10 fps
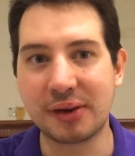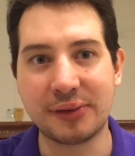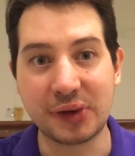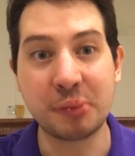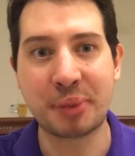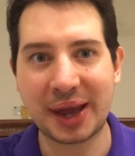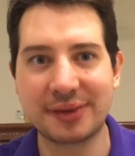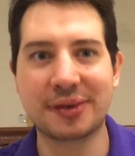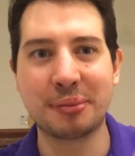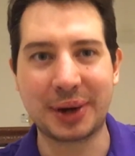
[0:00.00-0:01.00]
if you pay
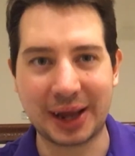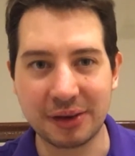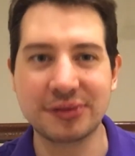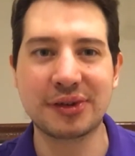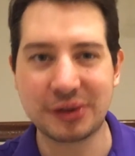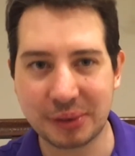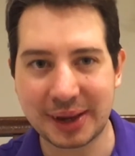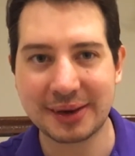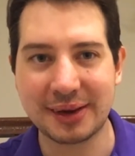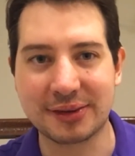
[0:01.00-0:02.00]
somebody else to do
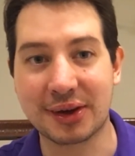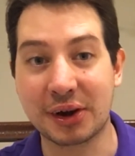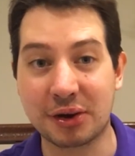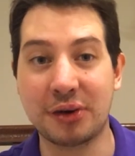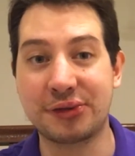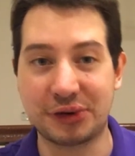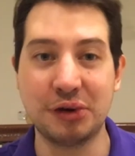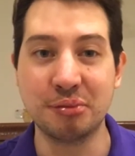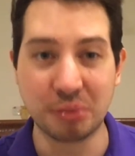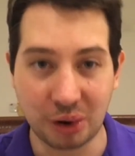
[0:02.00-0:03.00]
it, it's going to cost you
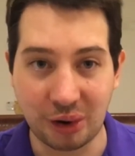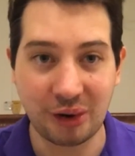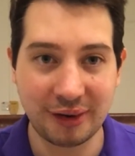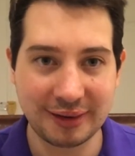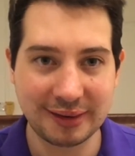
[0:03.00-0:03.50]
more.